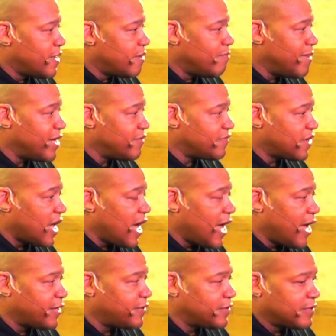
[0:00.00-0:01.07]
men of
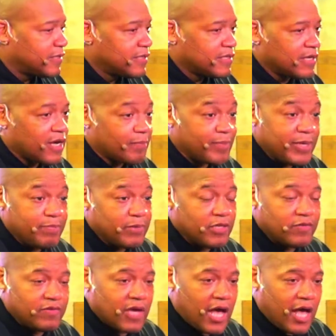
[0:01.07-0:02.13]
God, people
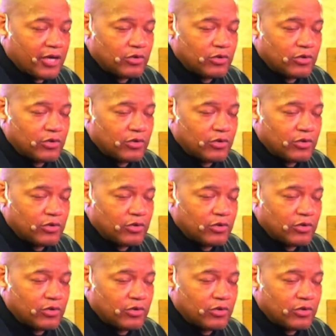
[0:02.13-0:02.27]
of God,